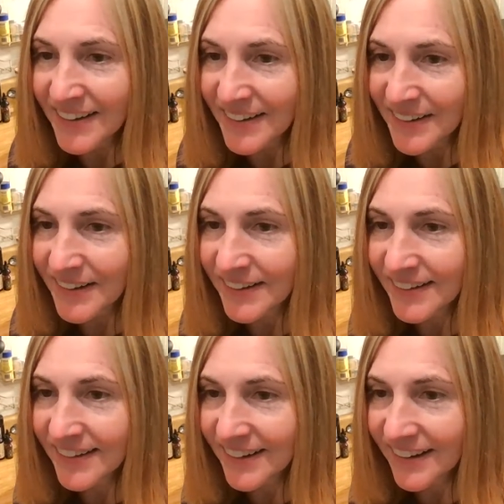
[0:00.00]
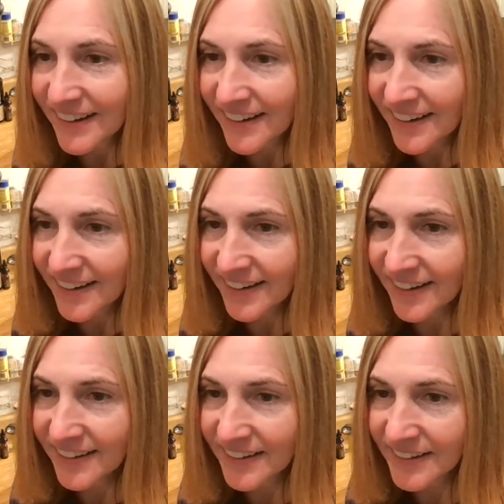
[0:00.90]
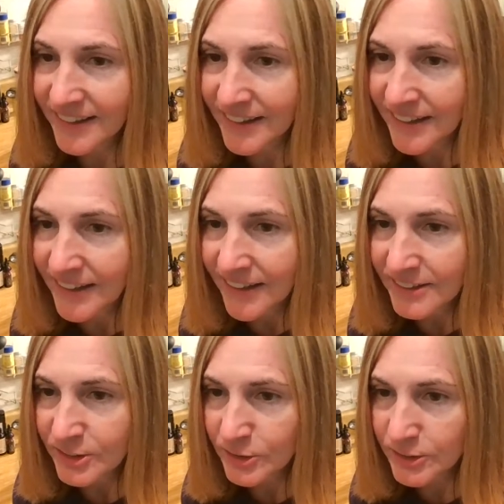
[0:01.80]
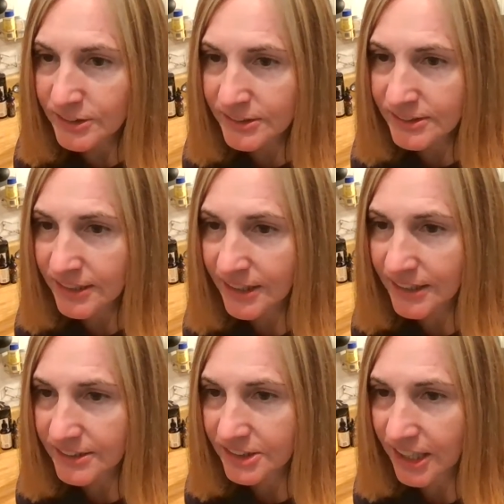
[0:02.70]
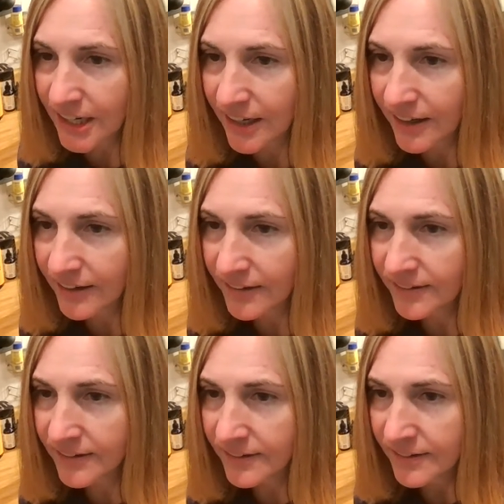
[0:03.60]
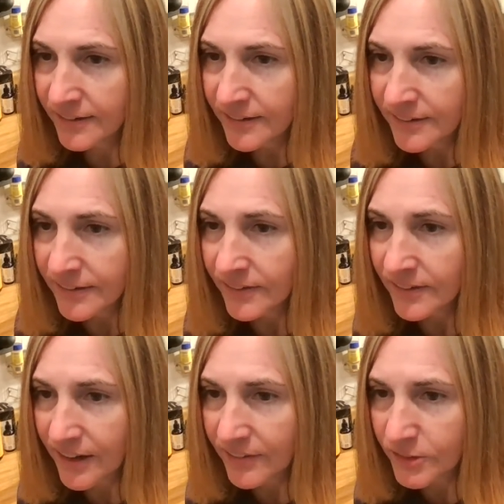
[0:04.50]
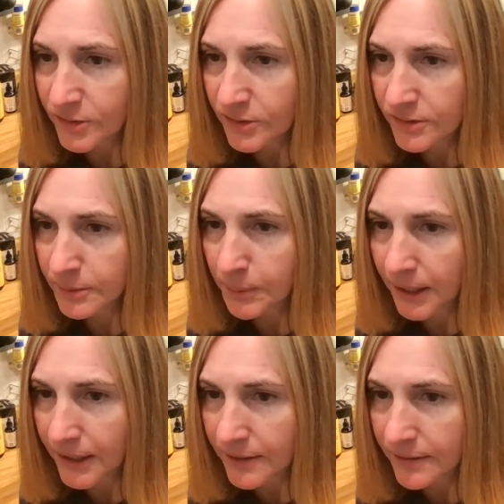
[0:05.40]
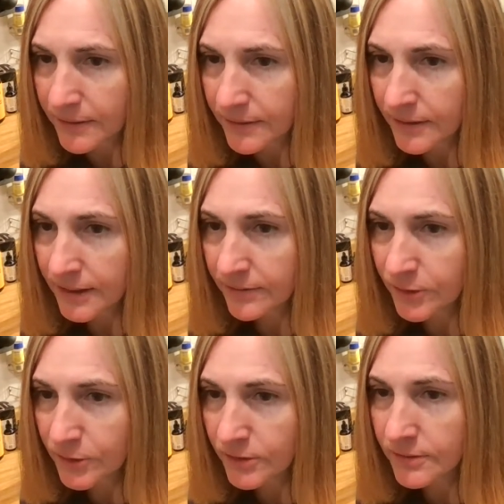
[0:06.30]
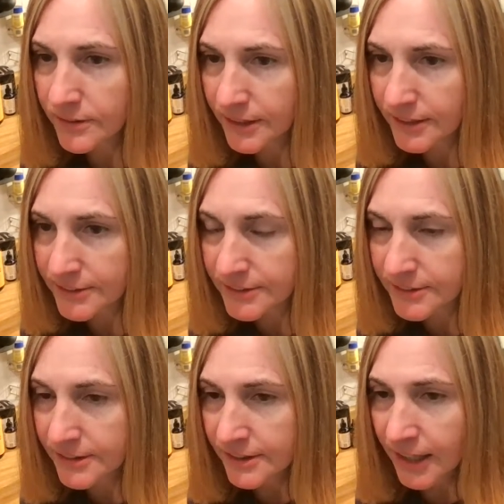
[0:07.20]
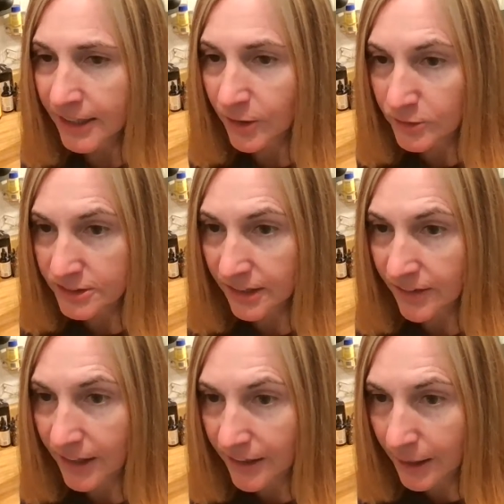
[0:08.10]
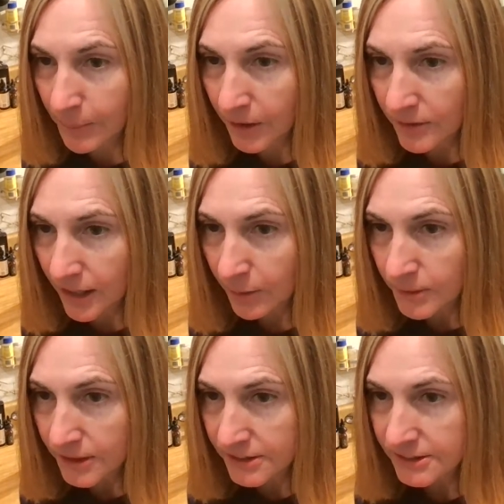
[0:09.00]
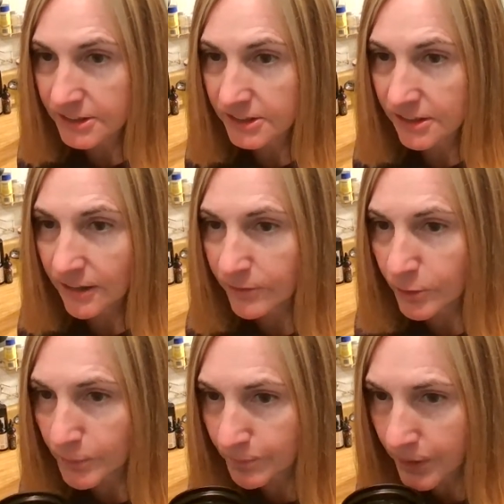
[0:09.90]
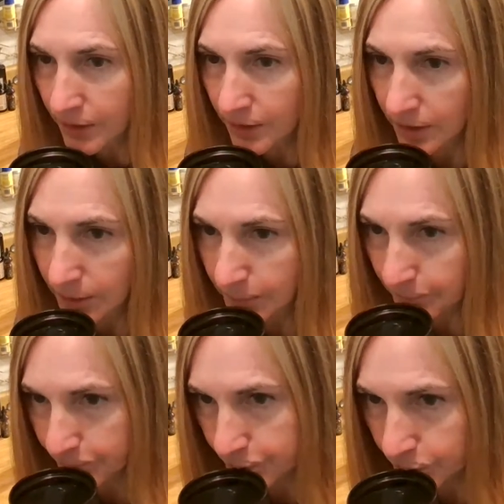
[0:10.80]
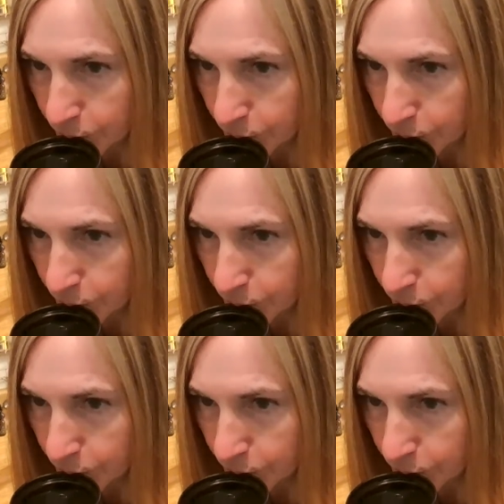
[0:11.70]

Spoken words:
Ah, Susan says, yeah, the devil, debate, evil. Yes. I don't say that name out loud because it's the devil. Um,